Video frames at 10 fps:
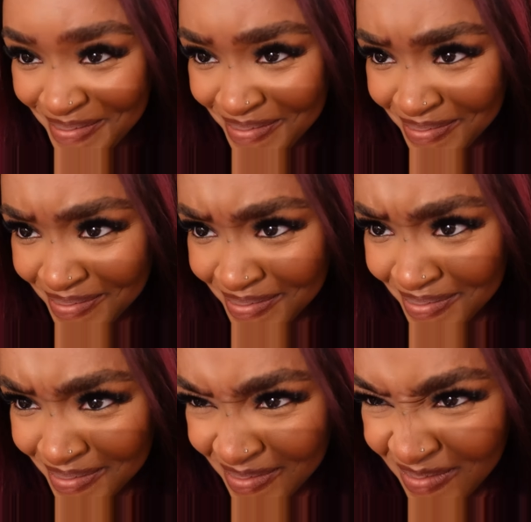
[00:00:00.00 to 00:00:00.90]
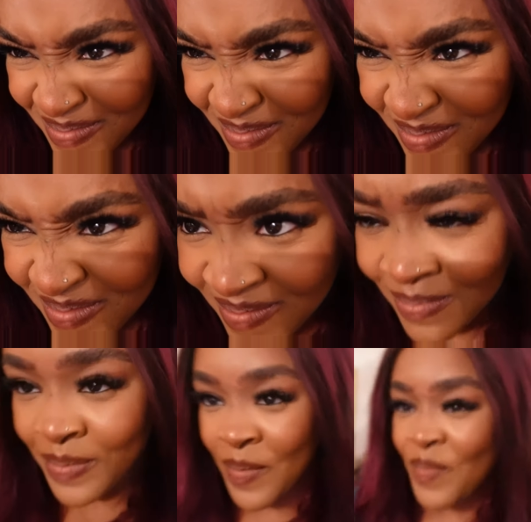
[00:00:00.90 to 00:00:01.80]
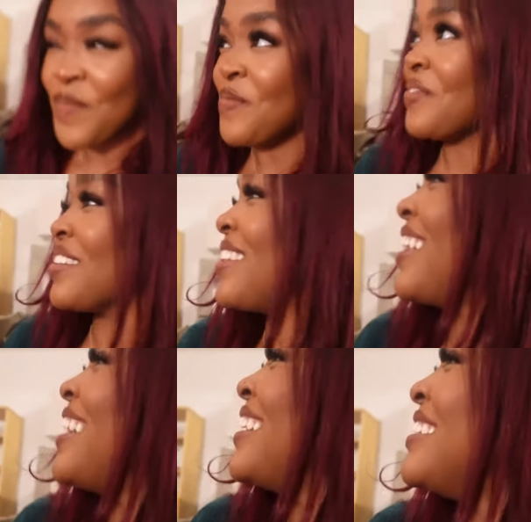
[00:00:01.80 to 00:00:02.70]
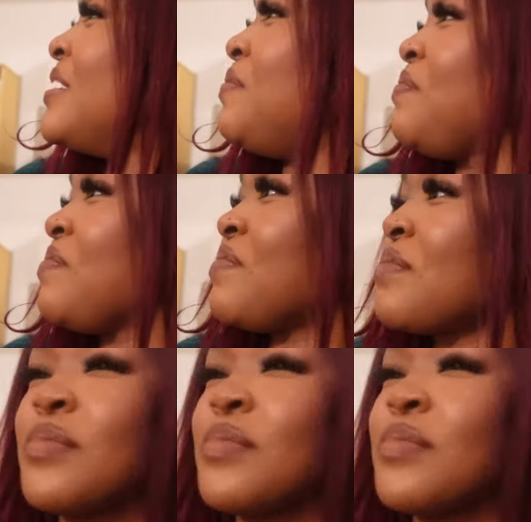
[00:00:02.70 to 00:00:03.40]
Aw. I know. Guys. Literally.